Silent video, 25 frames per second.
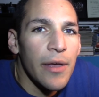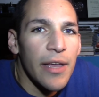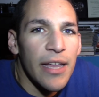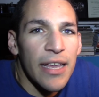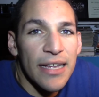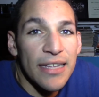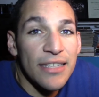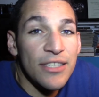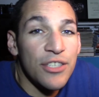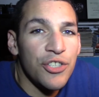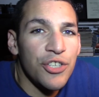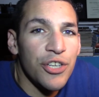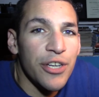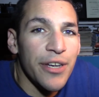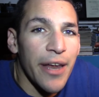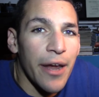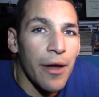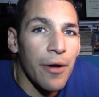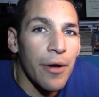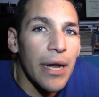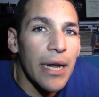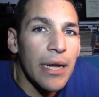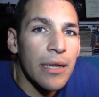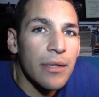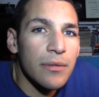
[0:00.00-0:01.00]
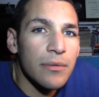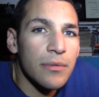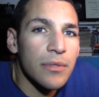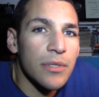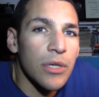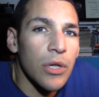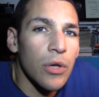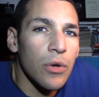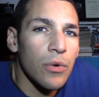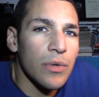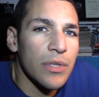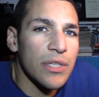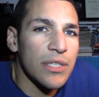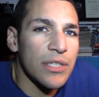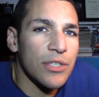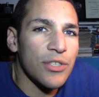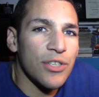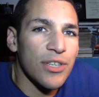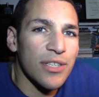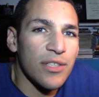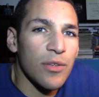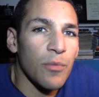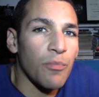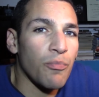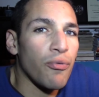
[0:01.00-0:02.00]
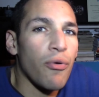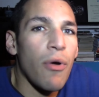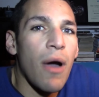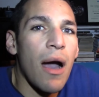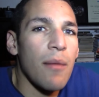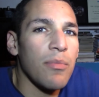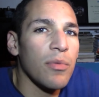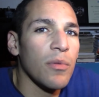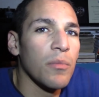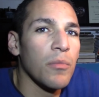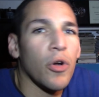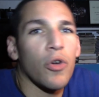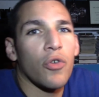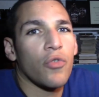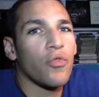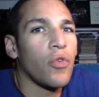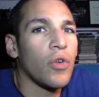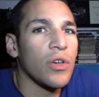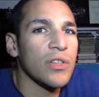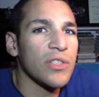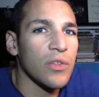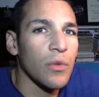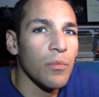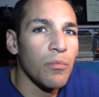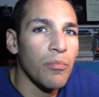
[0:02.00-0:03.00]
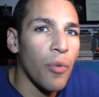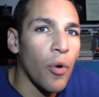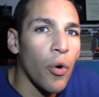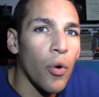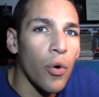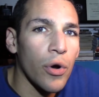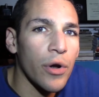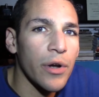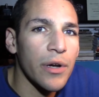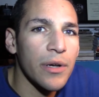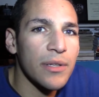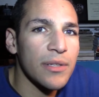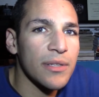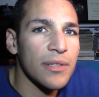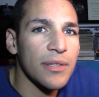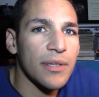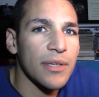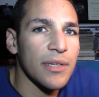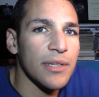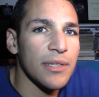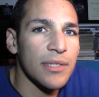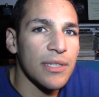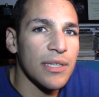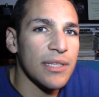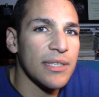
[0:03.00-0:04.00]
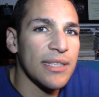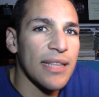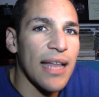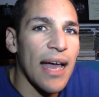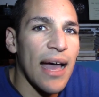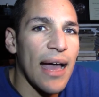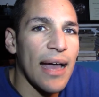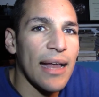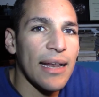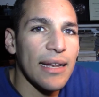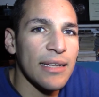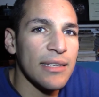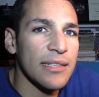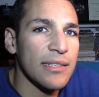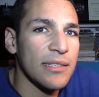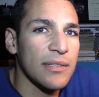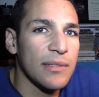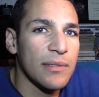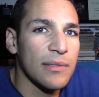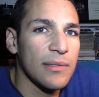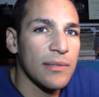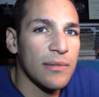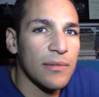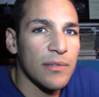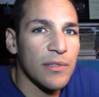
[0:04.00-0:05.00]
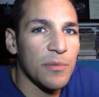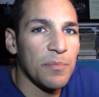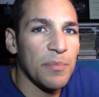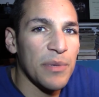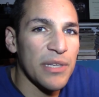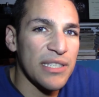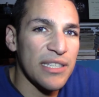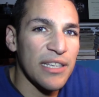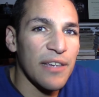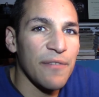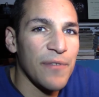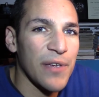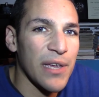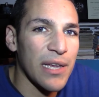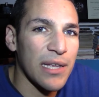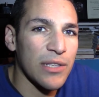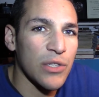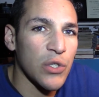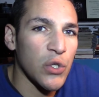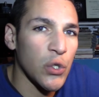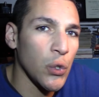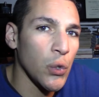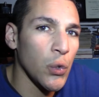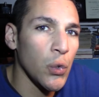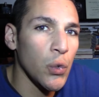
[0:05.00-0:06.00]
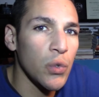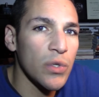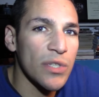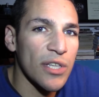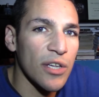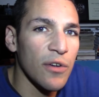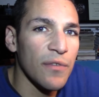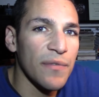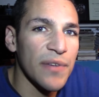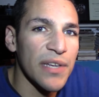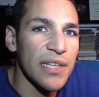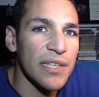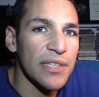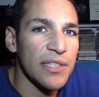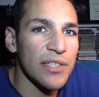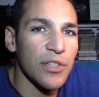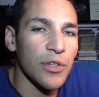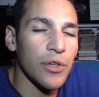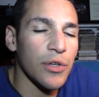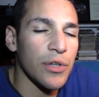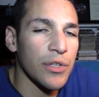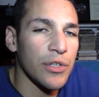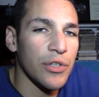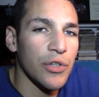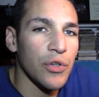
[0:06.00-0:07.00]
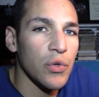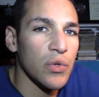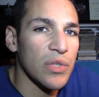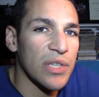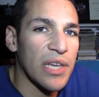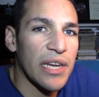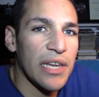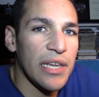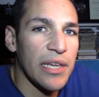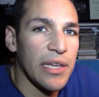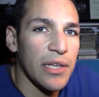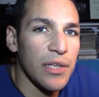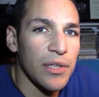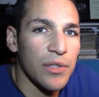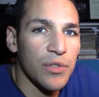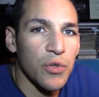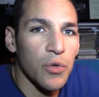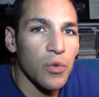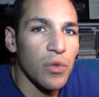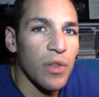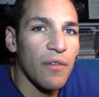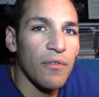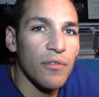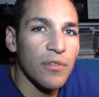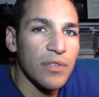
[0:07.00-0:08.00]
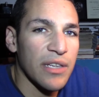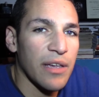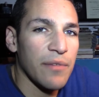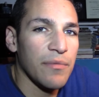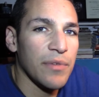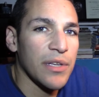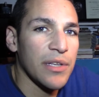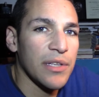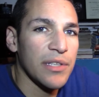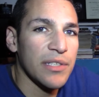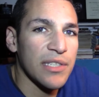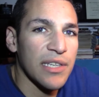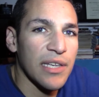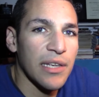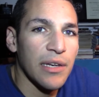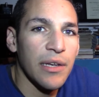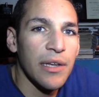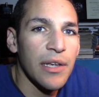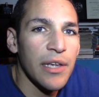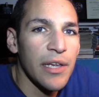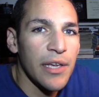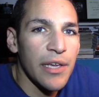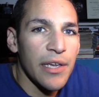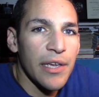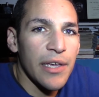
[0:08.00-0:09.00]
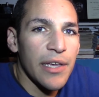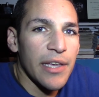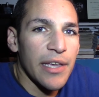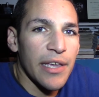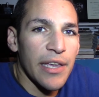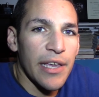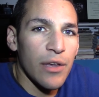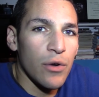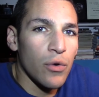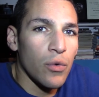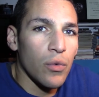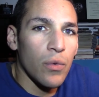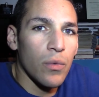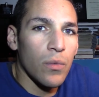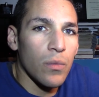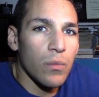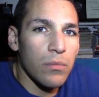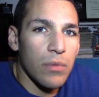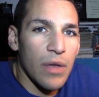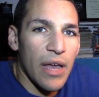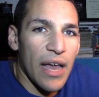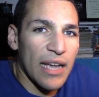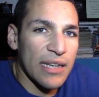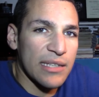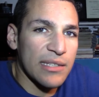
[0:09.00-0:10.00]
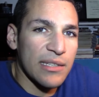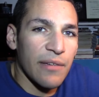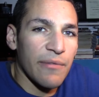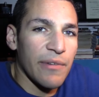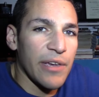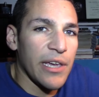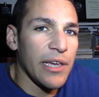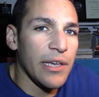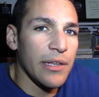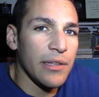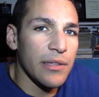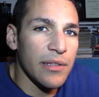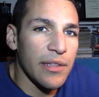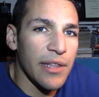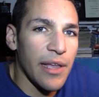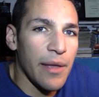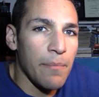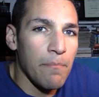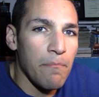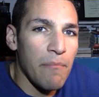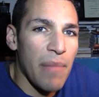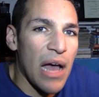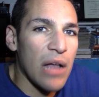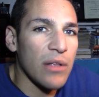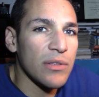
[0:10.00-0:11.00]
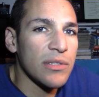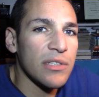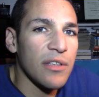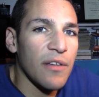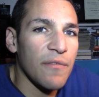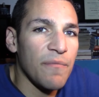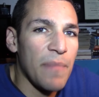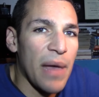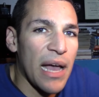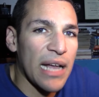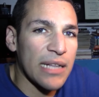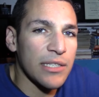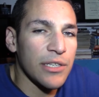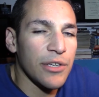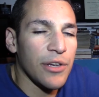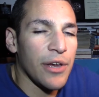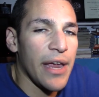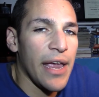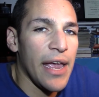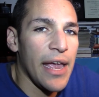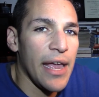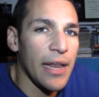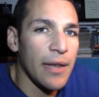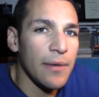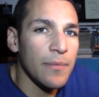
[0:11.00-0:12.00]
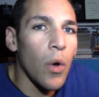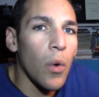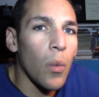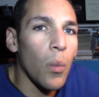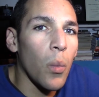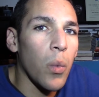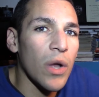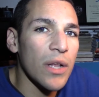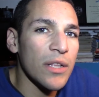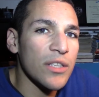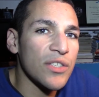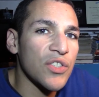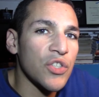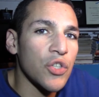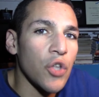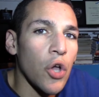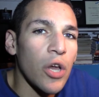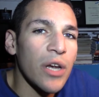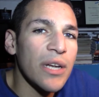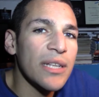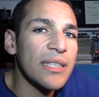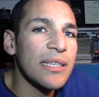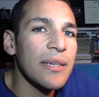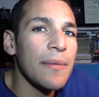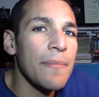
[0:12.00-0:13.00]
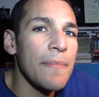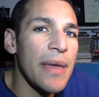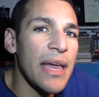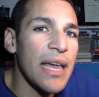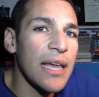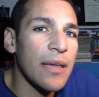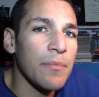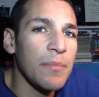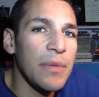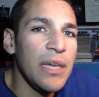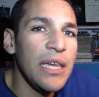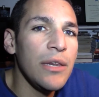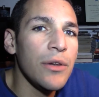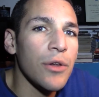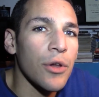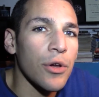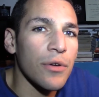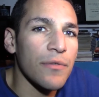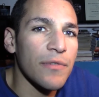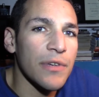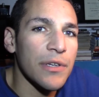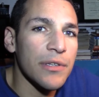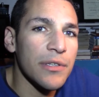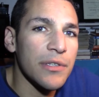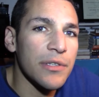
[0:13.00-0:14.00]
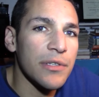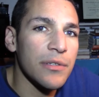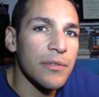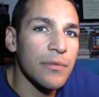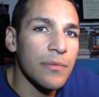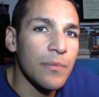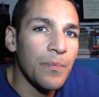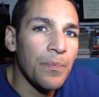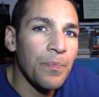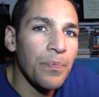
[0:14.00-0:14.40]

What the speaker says: It's generic, so it's just a problem across the board because it's not specific to Sylvans. You could use any 2 level 7s and it'll excavate and then bounce stuff back to your hand. What started to make me nervous